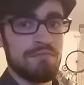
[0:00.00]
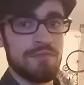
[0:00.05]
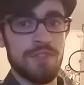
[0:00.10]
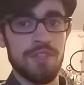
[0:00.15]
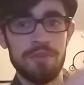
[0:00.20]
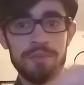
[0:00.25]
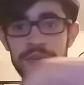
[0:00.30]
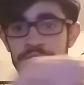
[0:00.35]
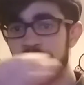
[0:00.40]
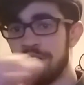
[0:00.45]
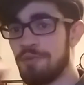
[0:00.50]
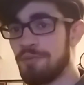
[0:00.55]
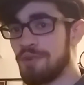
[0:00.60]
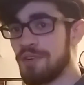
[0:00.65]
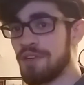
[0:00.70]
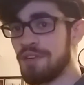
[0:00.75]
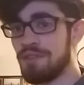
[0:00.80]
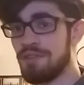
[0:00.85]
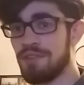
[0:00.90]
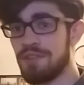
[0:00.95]
No matter
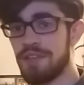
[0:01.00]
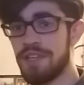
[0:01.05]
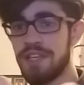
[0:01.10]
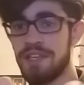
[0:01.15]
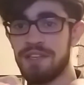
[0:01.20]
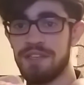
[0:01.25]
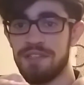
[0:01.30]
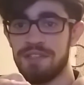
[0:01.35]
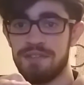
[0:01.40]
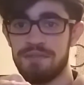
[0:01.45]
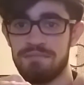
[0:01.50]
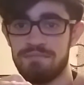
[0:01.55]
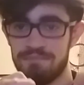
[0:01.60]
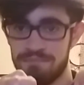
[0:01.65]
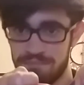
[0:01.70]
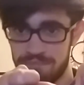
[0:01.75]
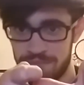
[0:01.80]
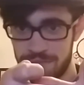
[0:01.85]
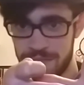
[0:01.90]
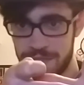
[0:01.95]
where you look at it,
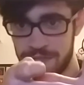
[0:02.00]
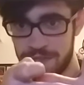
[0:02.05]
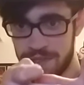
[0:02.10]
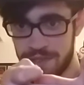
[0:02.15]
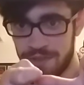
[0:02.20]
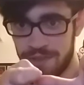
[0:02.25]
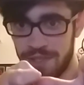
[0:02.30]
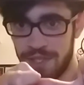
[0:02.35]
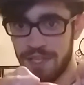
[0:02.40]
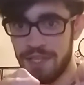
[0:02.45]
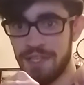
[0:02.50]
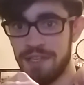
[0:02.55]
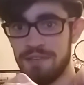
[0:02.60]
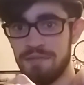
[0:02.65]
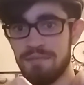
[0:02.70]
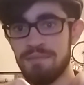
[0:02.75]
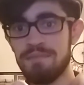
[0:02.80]
it's just a line.